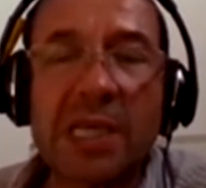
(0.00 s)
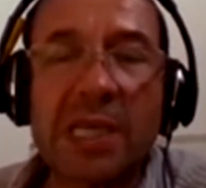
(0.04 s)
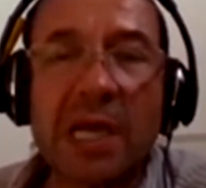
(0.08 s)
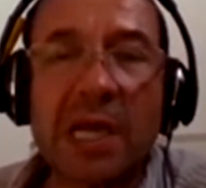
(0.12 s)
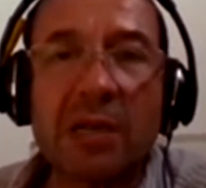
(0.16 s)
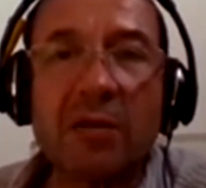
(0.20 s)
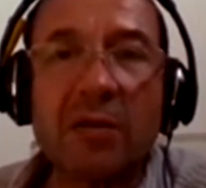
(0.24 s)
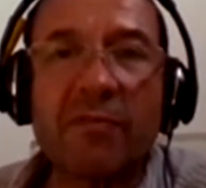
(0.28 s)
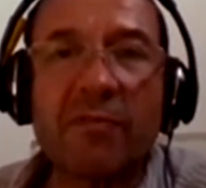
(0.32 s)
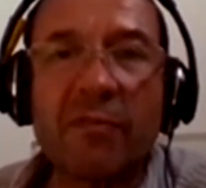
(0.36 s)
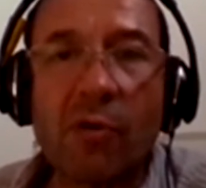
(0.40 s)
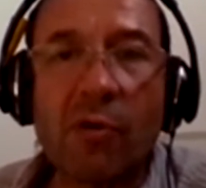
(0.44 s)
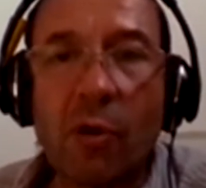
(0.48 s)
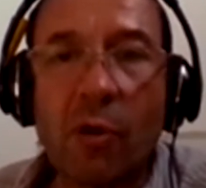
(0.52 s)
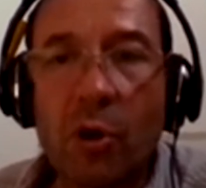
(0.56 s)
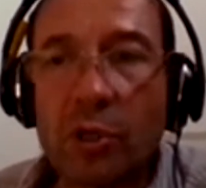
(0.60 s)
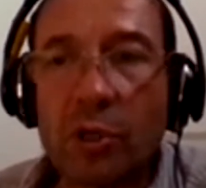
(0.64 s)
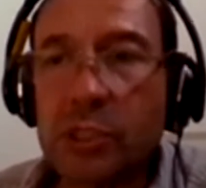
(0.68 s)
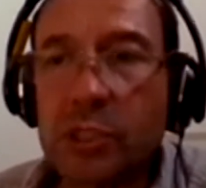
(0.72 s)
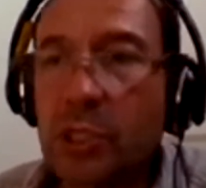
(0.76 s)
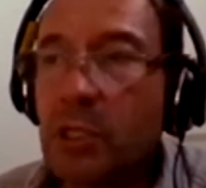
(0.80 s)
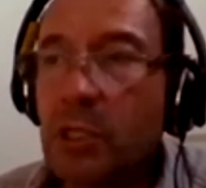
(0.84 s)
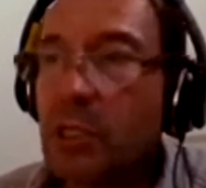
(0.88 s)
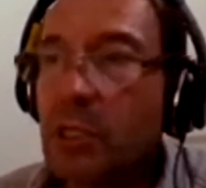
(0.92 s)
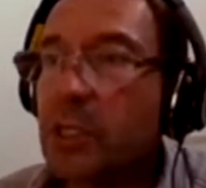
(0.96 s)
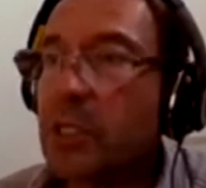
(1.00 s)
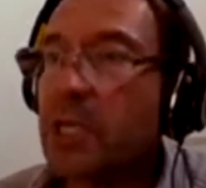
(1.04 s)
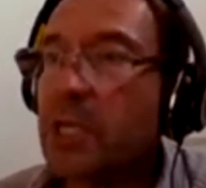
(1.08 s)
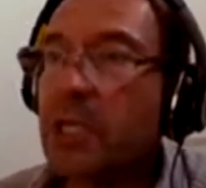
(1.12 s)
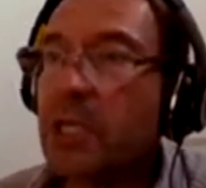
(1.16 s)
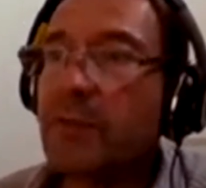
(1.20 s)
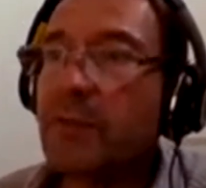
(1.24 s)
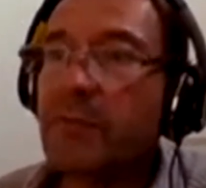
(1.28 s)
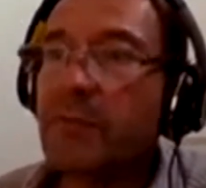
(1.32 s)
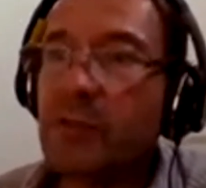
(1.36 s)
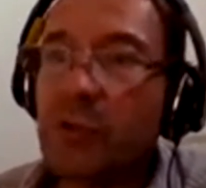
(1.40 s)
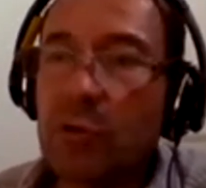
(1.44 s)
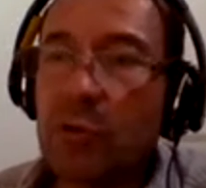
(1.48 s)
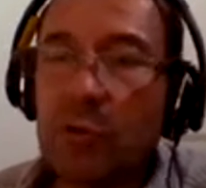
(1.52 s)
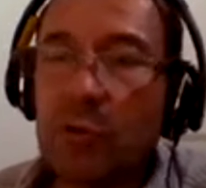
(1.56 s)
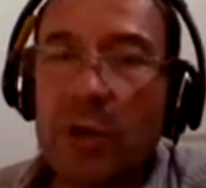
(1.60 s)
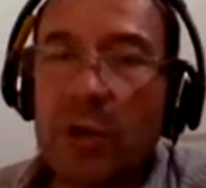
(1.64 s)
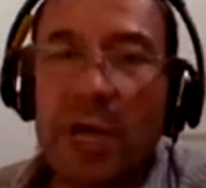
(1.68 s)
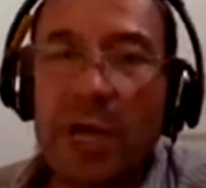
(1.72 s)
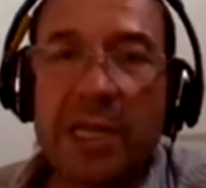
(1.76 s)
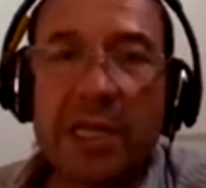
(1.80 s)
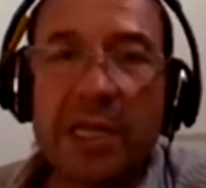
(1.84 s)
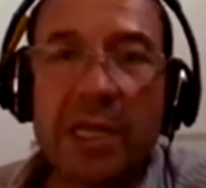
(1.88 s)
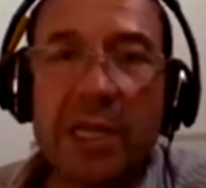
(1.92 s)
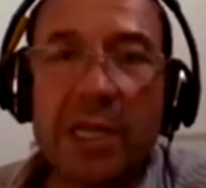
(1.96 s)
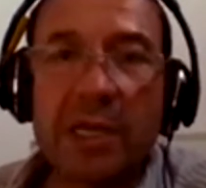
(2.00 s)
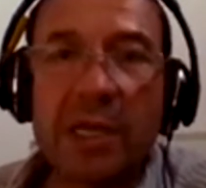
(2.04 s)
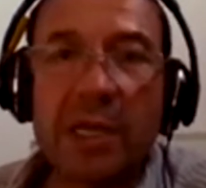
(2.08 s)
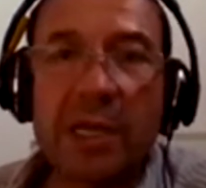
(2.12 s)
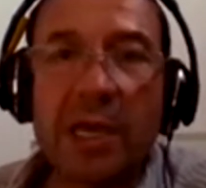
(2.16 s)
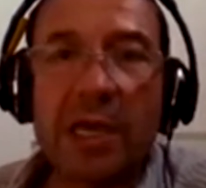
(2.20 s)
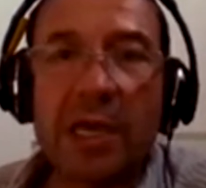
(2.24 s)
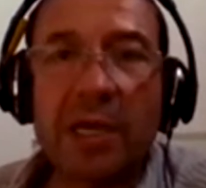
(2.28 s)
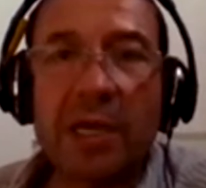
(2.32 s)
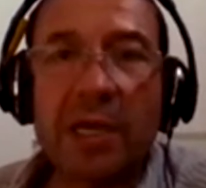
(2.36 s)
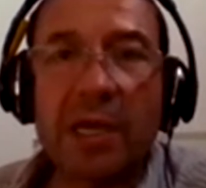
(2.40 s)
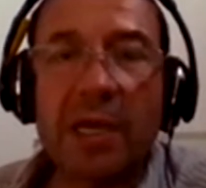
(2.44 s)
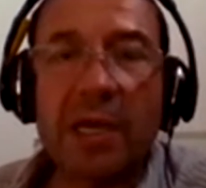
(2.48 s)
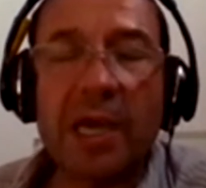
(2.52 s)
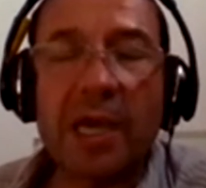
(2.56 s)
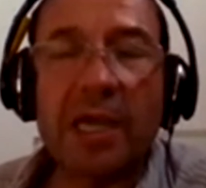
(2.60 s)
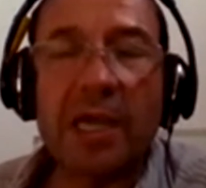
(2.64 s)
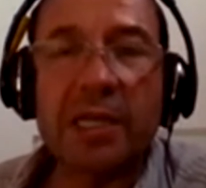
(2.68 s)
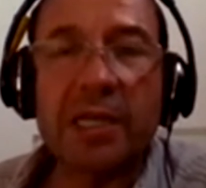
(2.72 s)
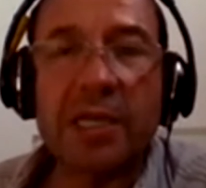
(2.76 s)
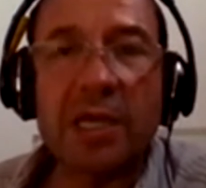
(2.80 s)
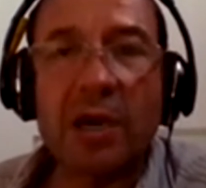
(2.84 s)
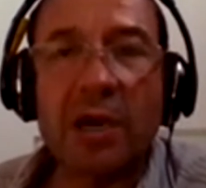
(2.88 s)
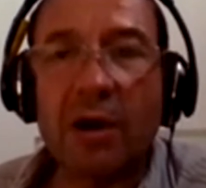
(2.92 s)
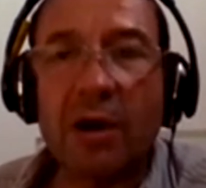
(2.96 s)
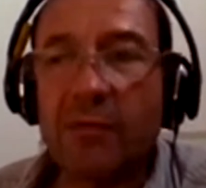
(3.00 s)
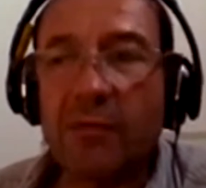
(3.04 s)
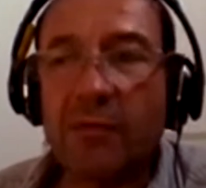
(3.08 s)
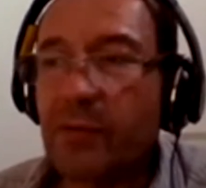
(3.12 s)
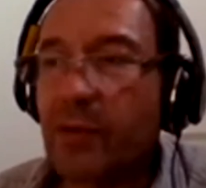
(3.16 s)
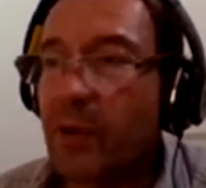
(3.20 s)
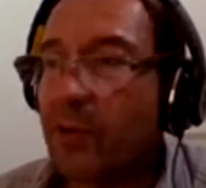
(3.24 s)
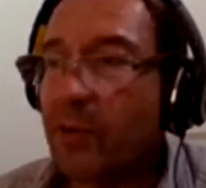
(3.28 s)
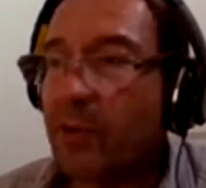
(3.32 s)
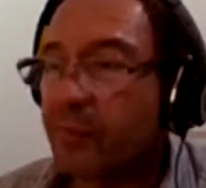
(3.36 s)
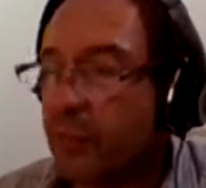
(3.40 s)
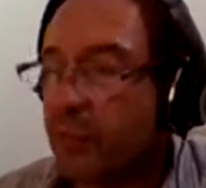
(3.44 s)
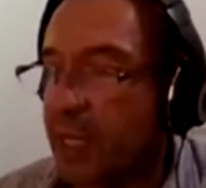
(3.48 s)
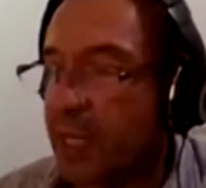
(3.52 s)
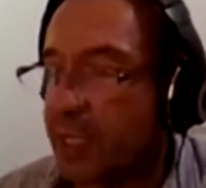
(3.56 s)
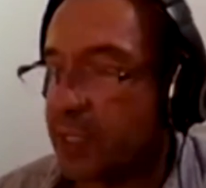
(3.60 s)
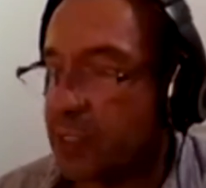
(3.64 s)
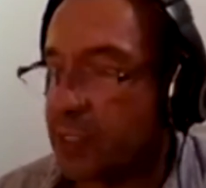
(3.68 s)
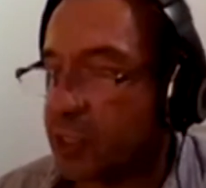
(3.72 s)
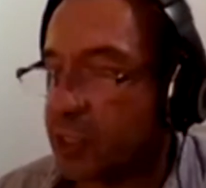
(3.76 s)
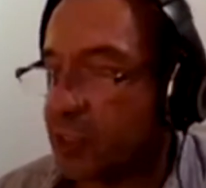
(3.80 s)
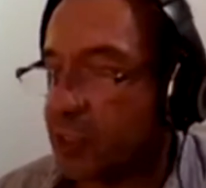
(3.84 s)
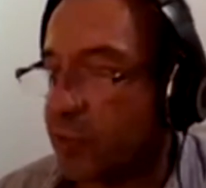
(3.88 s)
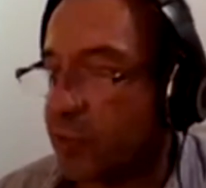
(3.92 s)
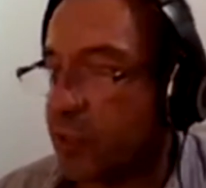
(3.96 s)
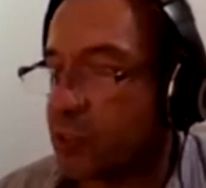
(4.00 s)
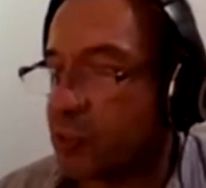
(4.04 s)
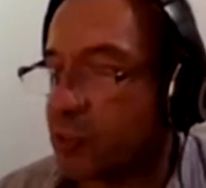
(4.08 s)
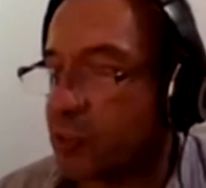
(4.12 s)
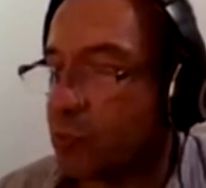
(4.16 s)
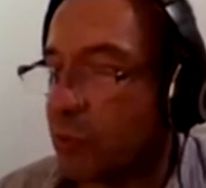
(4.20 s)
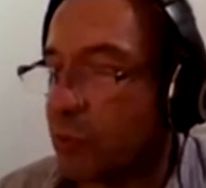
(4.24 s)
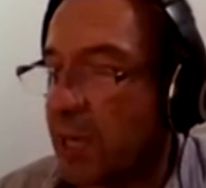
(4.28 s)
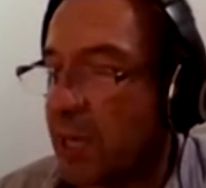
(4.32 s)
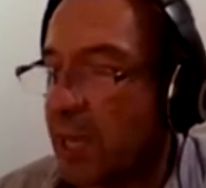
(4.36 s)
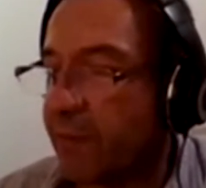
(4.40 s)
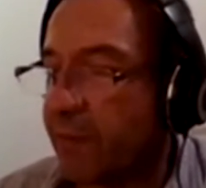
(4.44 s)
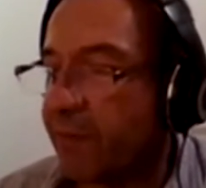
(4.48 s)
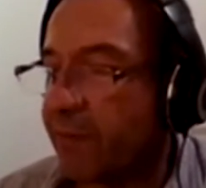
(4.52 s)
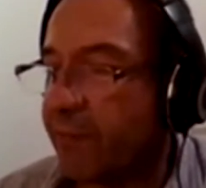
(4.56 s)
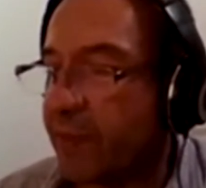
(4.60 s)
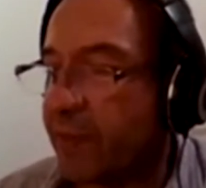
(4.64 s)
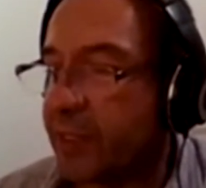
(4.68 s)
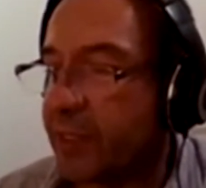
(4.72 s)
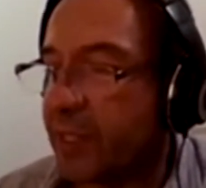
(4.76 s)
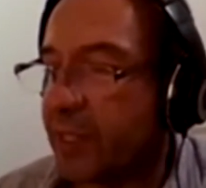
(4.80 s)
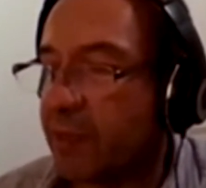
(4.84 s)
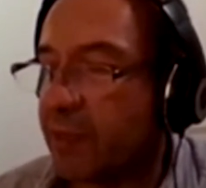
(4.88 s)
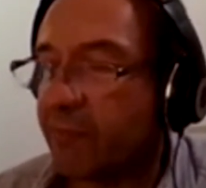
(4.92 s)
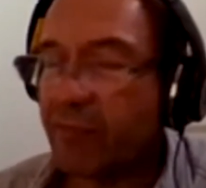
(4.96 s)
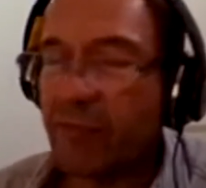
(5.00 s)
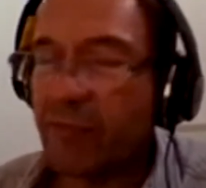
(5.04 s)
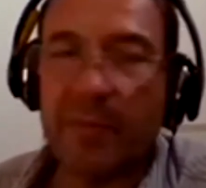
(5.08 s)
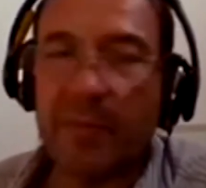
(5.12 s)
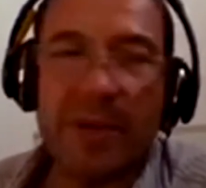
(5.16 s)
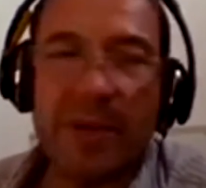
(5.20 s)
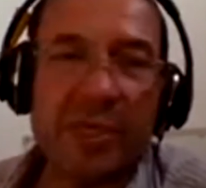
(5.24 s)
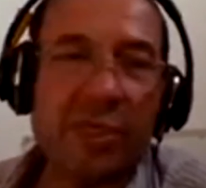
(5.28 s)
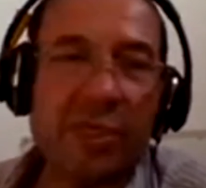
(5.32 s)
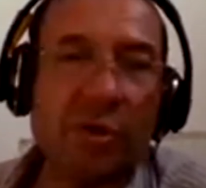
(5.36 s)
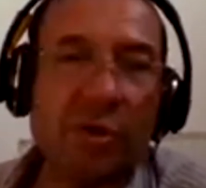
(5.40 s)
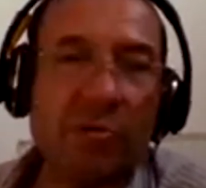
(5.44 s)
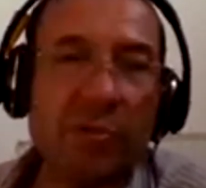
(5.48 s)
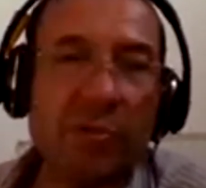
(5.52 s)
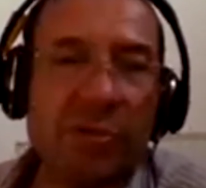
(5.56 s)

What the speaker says: And of course, if you any of the students would like further information,